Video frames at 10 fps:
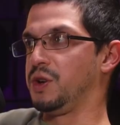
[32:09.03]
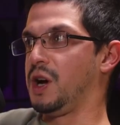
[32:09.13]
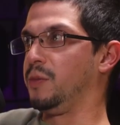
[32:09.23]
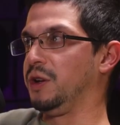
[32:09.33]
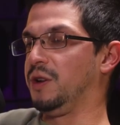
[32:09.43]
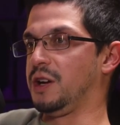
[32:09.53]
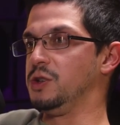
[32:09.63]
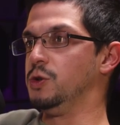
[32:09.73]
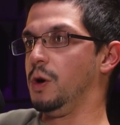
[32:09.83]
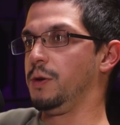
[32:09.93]
it predominantly like a
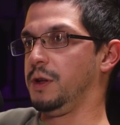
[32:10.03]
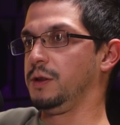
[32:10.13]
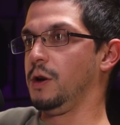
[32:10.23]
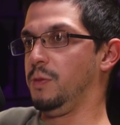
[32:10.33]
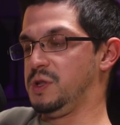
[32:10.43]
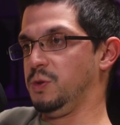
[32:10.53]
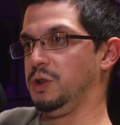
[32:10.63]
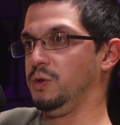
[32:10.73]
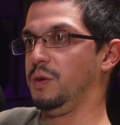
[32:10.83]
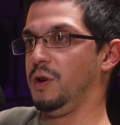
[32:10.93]
duo thing though
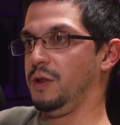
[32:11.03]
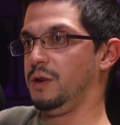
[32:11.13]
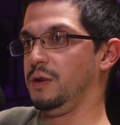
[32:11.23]
between you and your brother?